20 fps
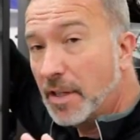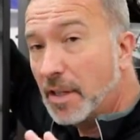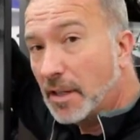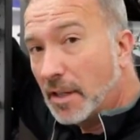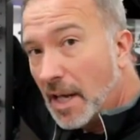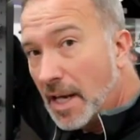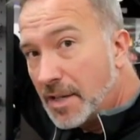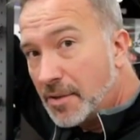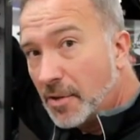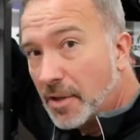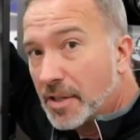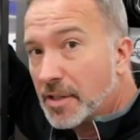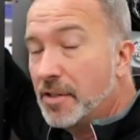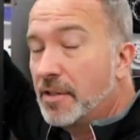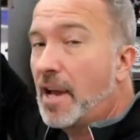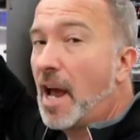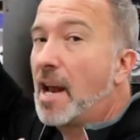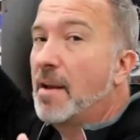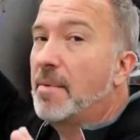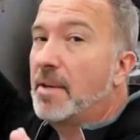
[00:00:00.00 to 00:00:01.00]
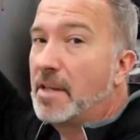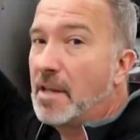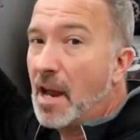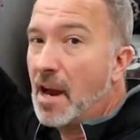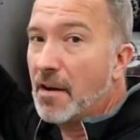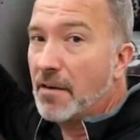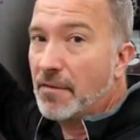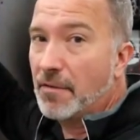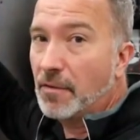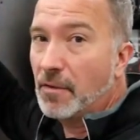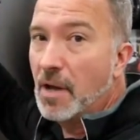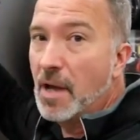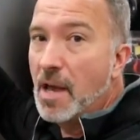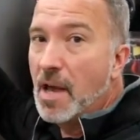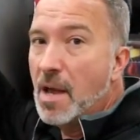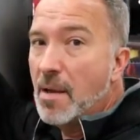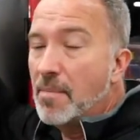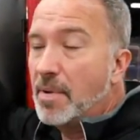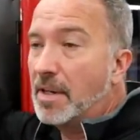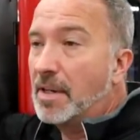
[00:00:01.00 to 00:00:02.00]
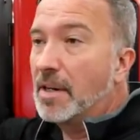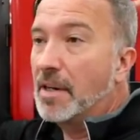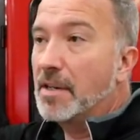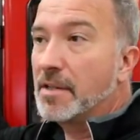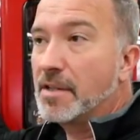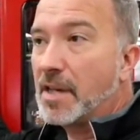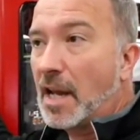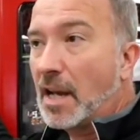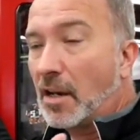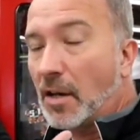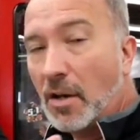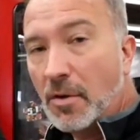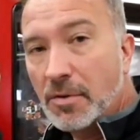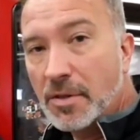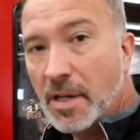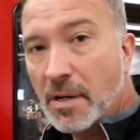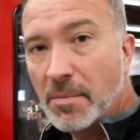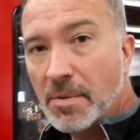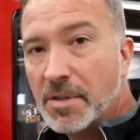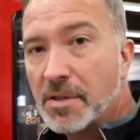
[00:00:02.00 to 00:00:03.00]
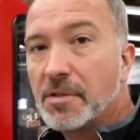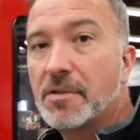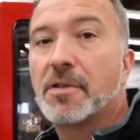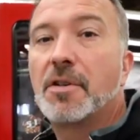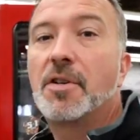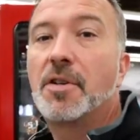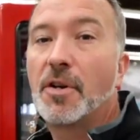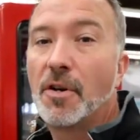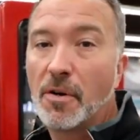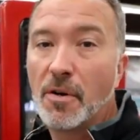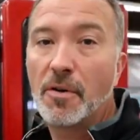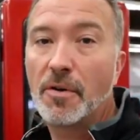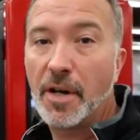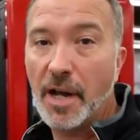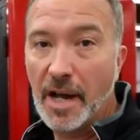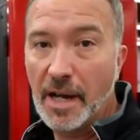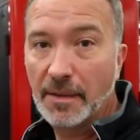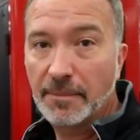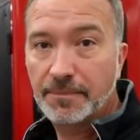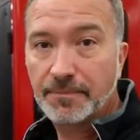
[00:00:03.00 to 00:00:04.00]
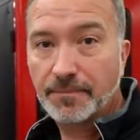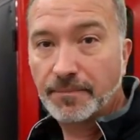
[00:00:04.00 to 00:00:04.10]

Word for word: the electrics, you got to be careful because at low temperatures, you're okay.